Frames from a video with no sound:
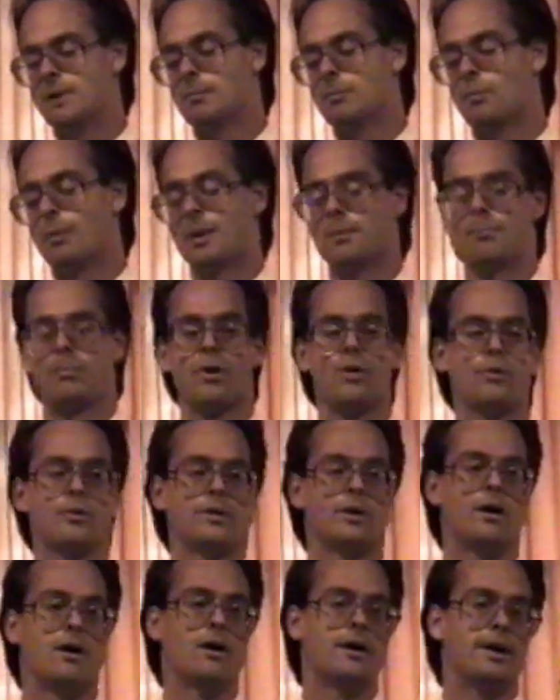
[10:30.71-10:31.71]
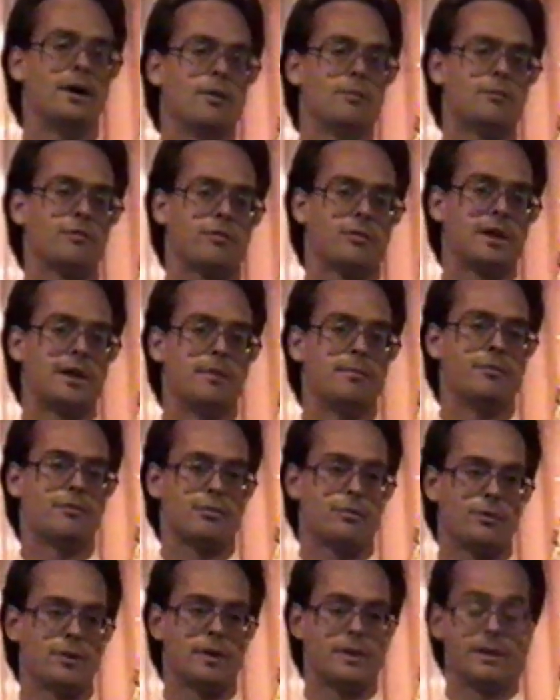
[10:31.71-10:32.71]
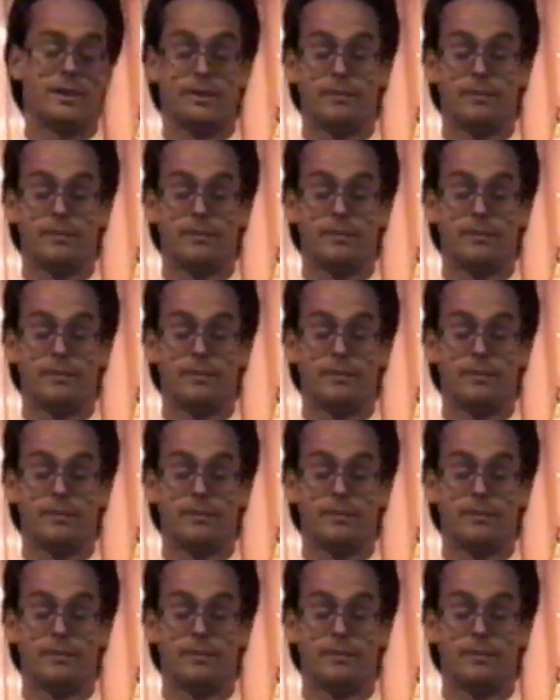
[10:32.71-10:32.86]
people went and broke the law and helped slaves